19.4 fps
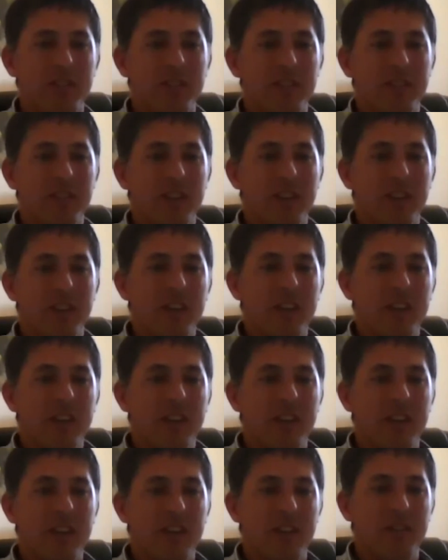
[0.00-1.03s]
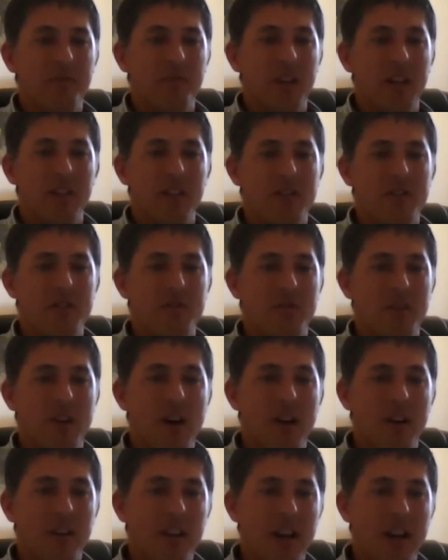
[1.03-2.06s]
and it's
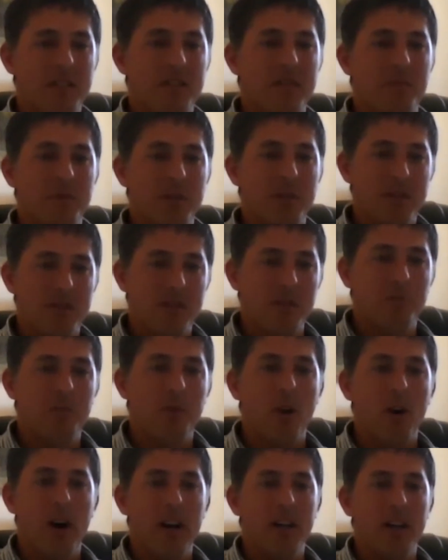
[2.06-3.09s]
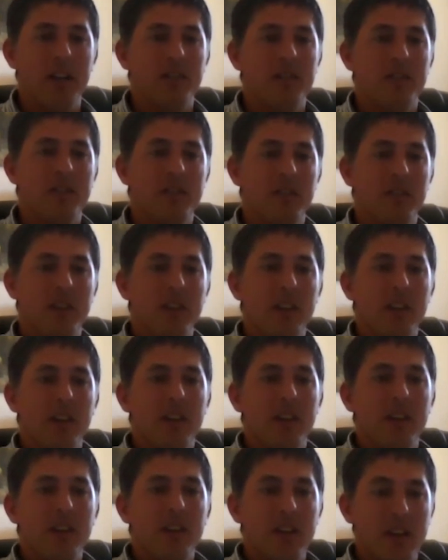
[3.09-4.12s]
customers, suppliers,
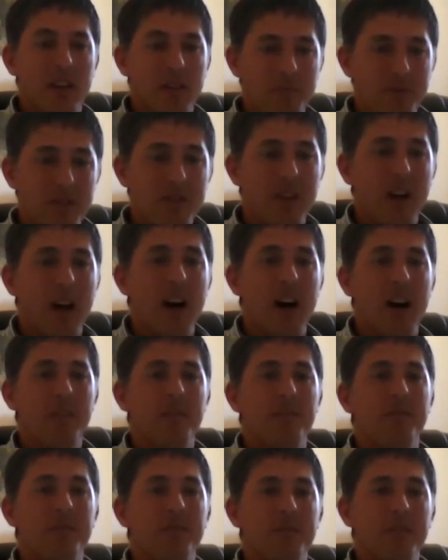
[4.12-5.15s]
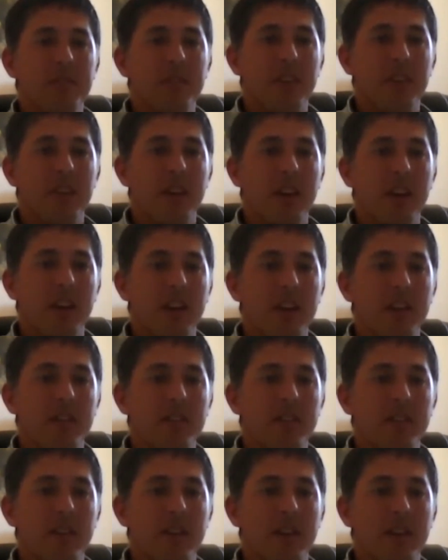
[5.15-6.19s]
staff,
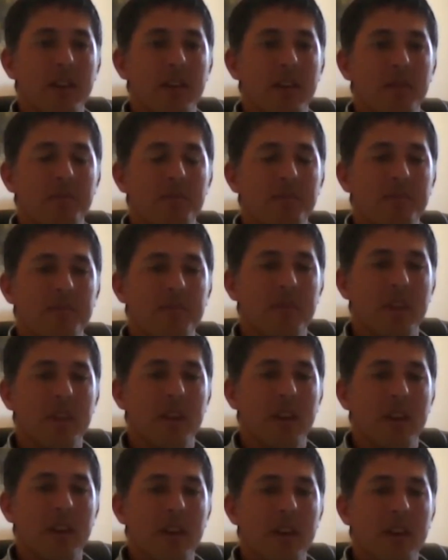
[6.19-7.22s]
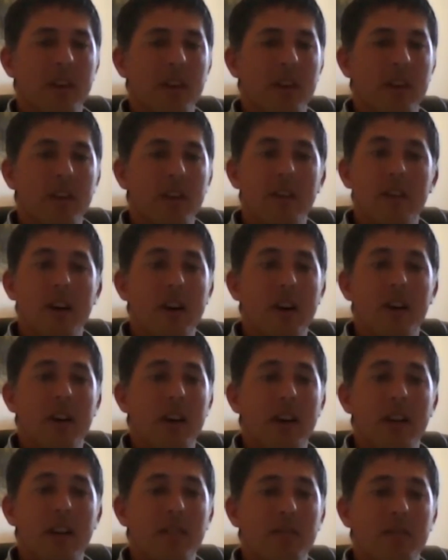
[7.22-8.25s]
and
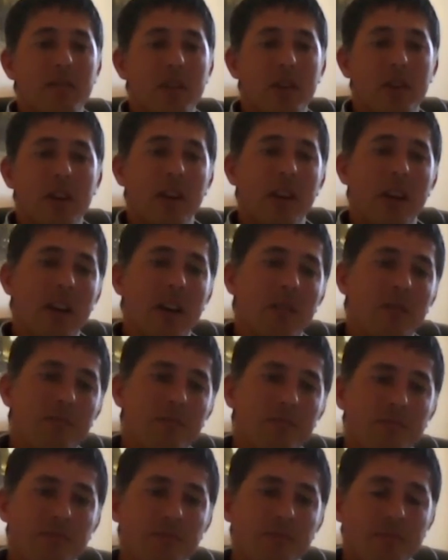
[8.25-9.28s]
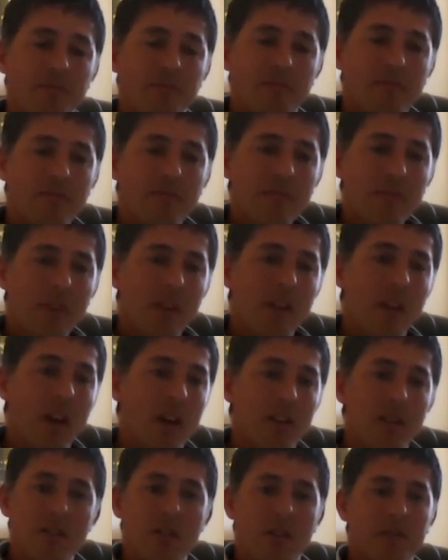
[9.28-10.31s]
and looking at
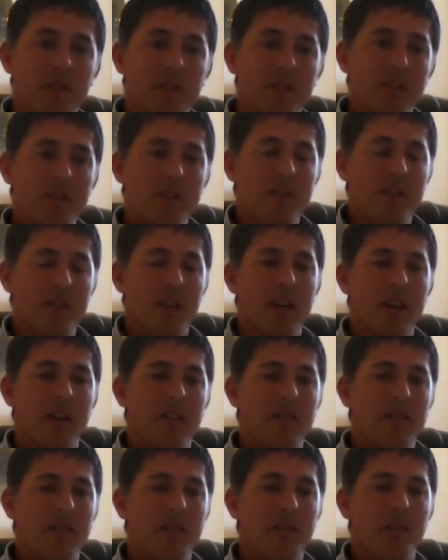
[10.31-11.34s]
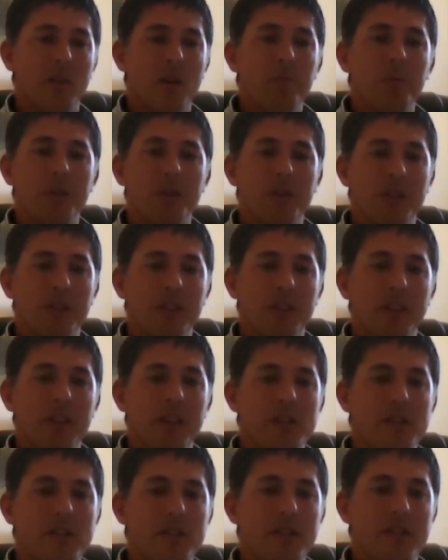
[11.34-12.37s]
there's often different
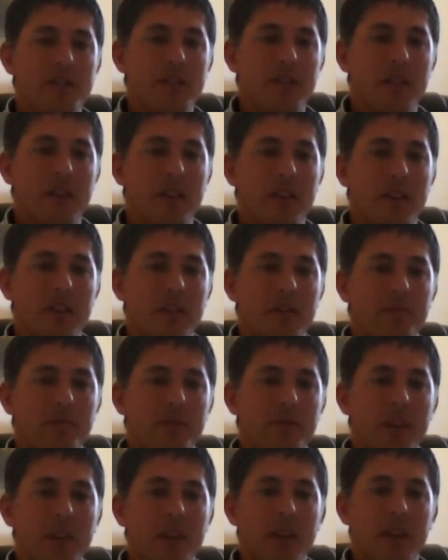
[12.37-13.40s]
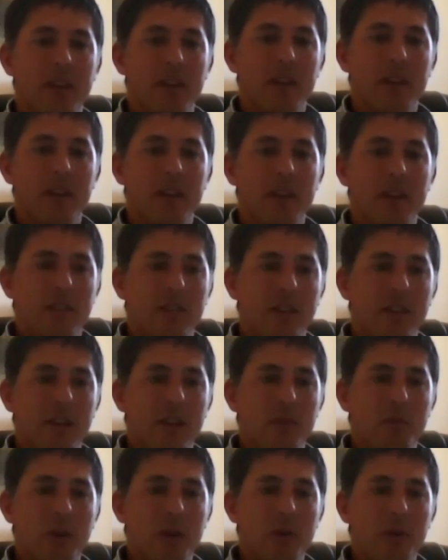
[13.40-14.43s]
opportunities, looking
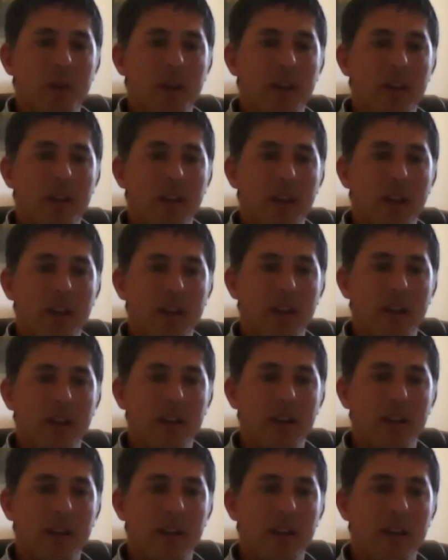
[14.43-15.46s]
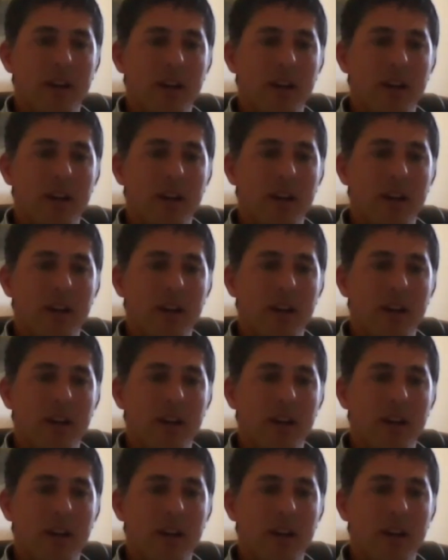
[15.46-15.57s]
at where we can get a